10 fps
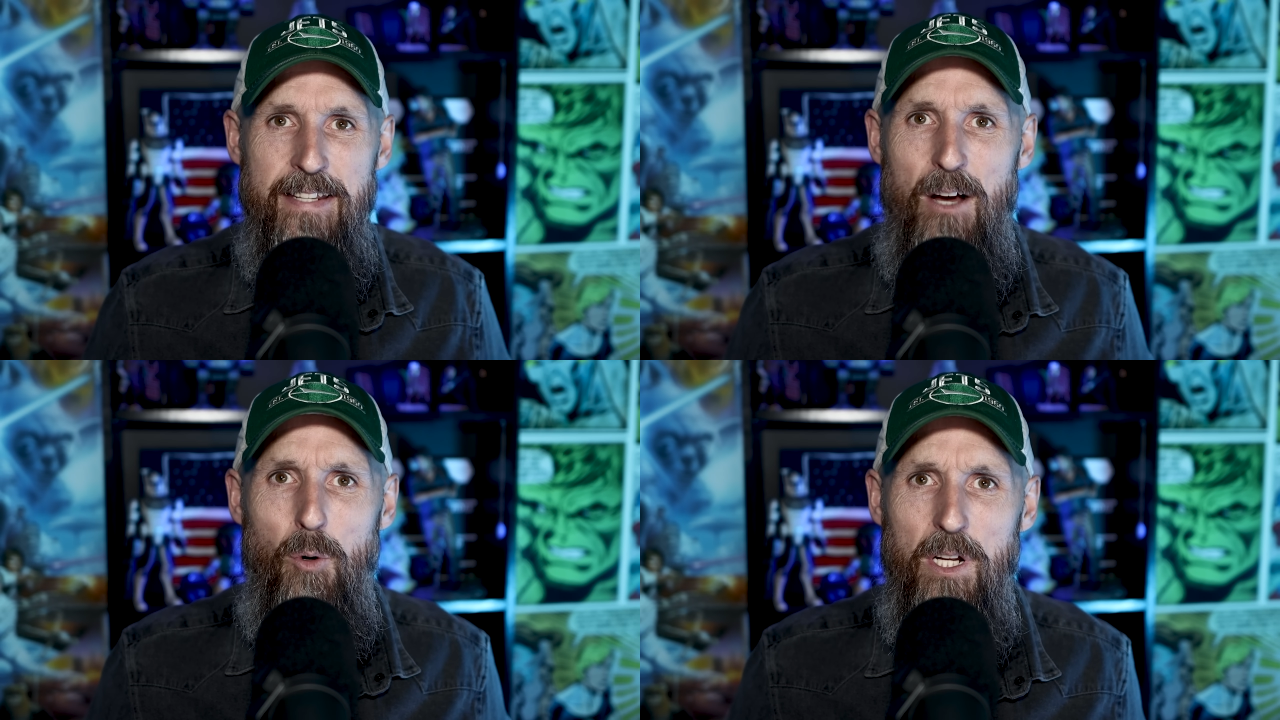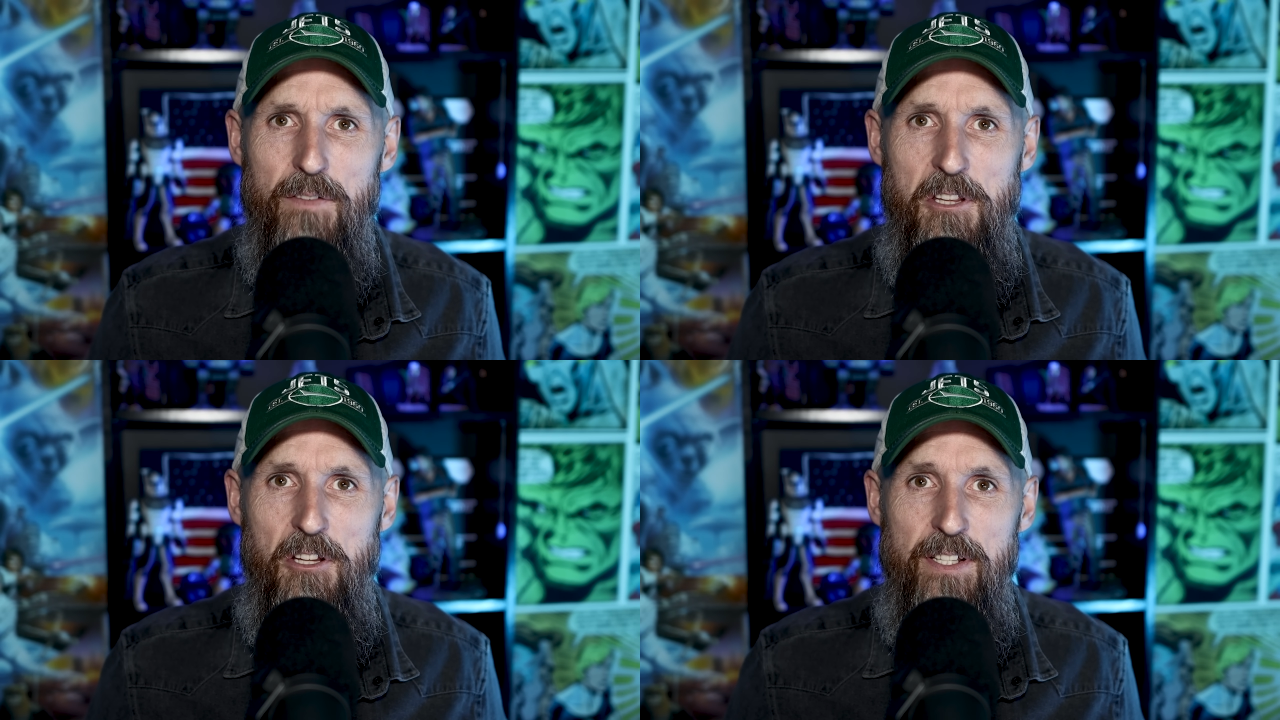Now all of
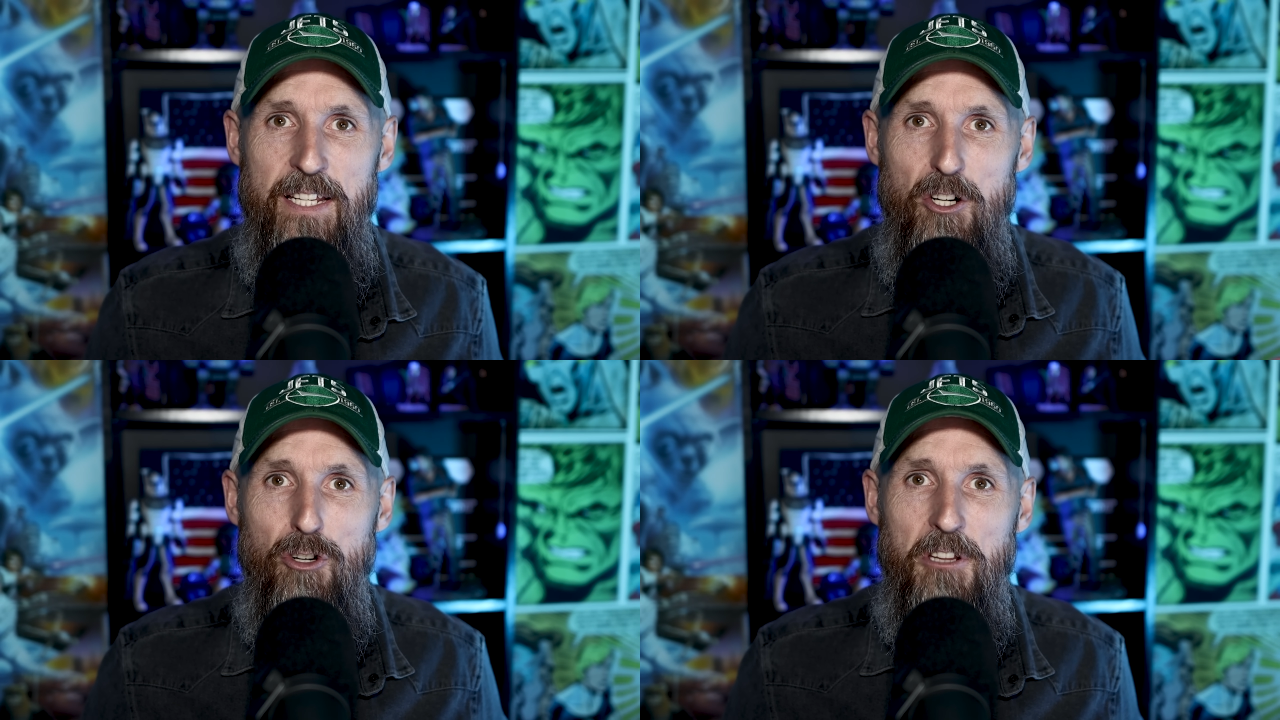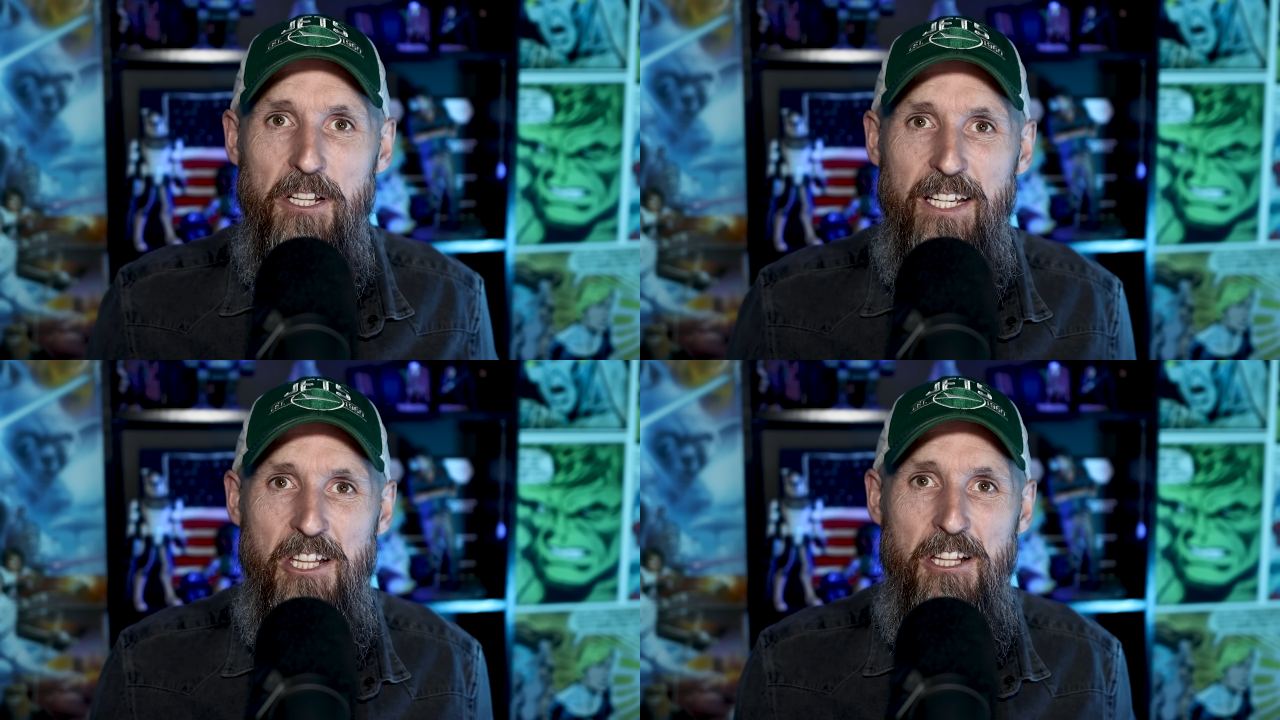a sudden it looks
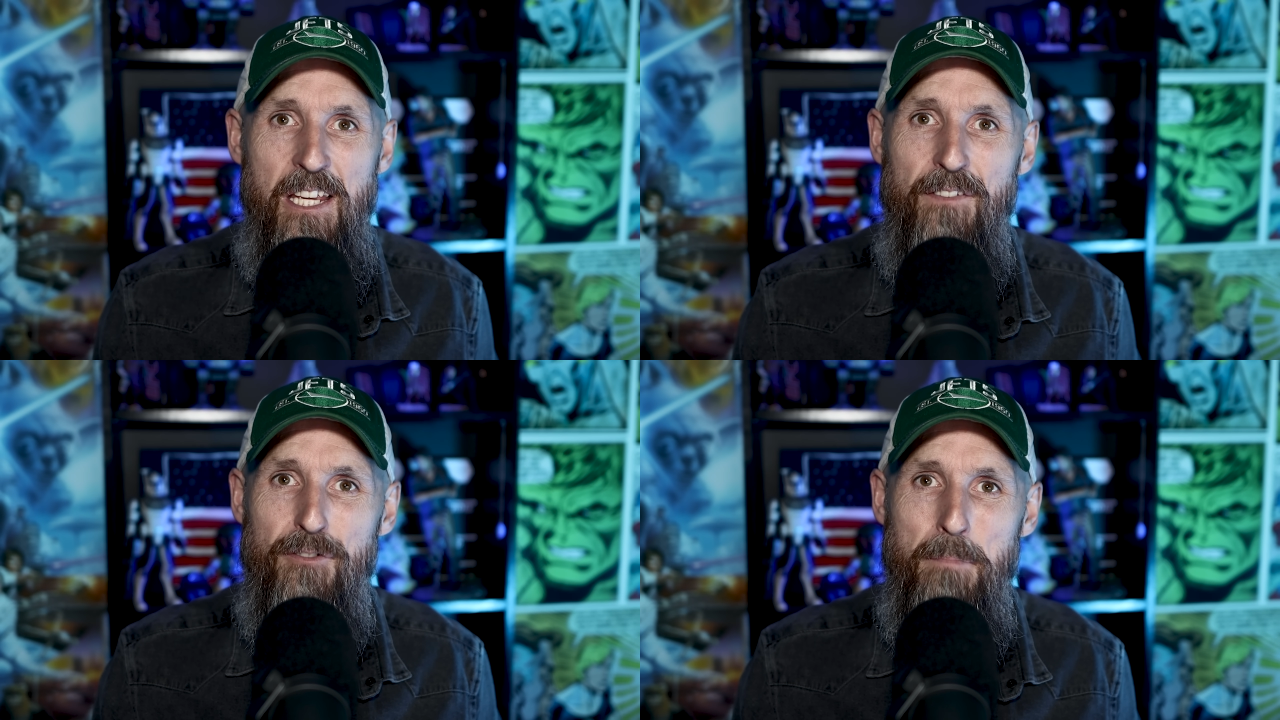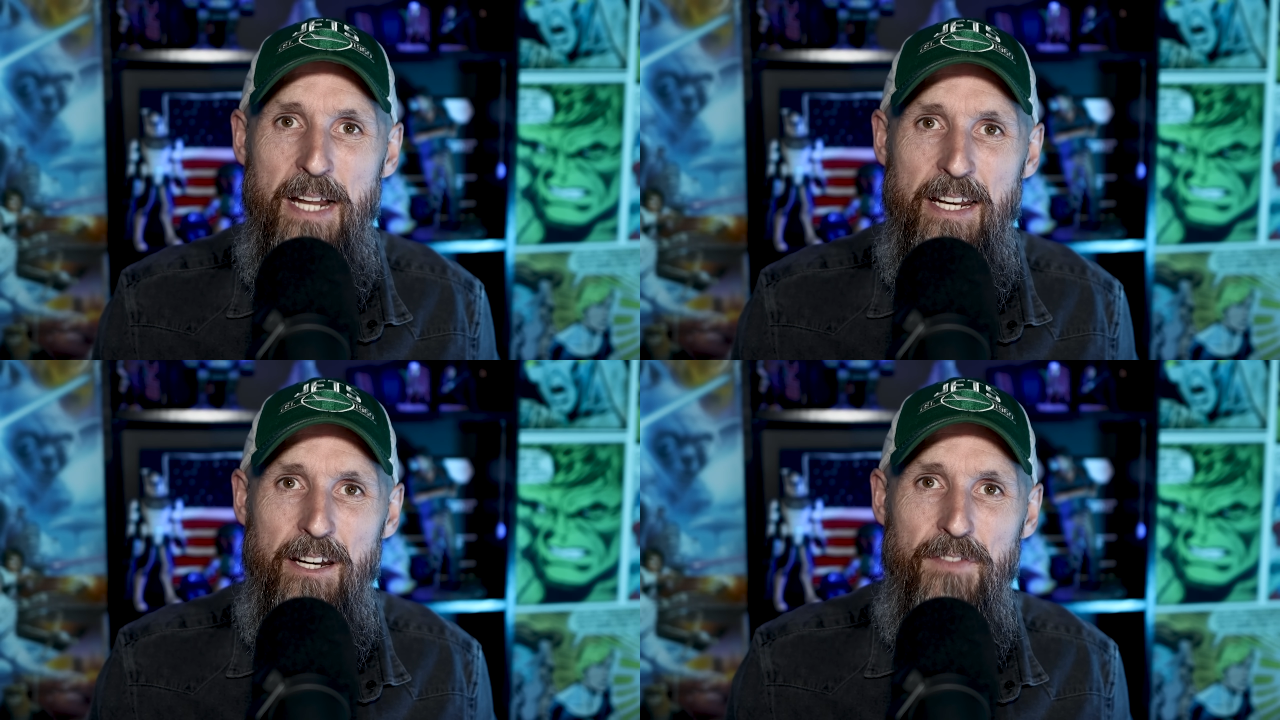like a scene from
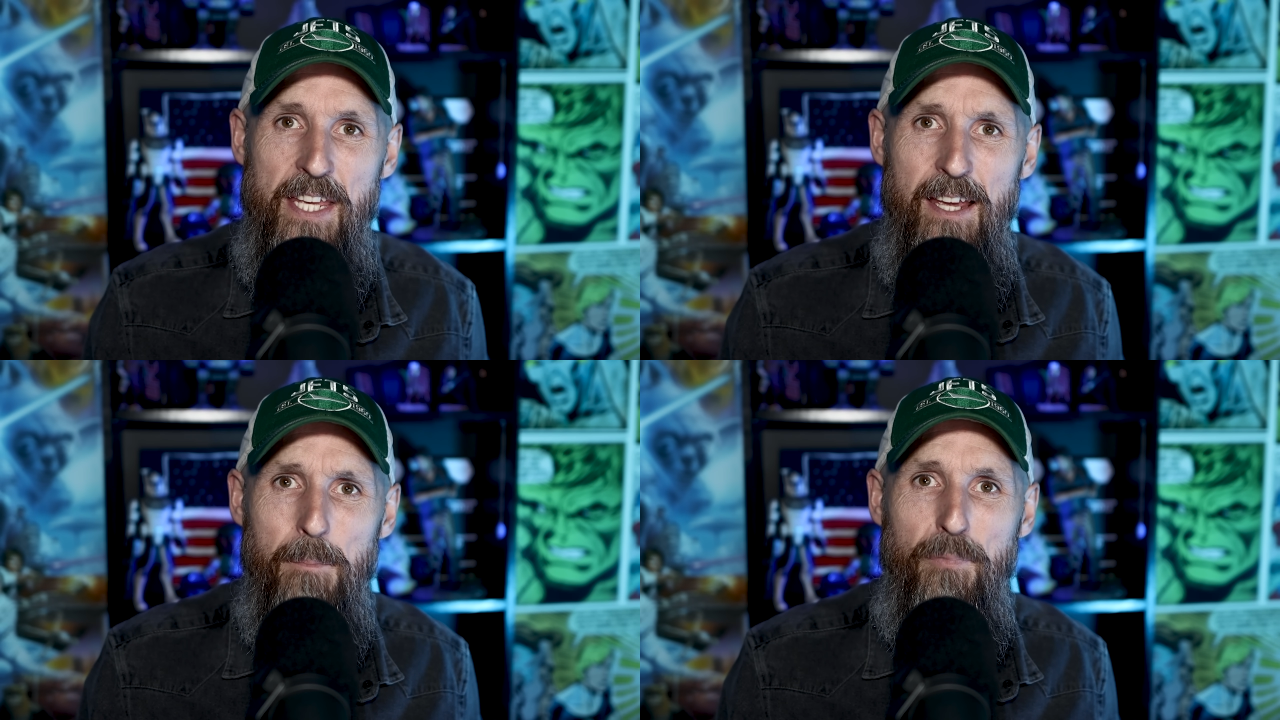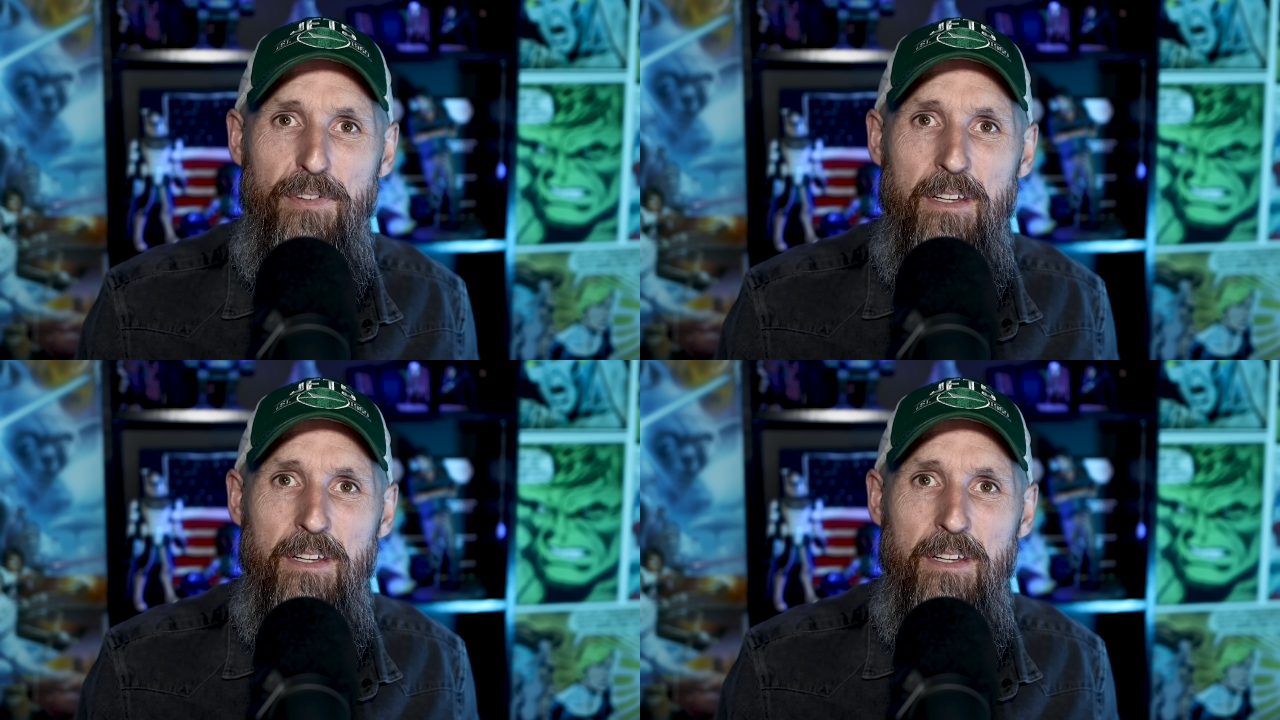Planet of the Apes.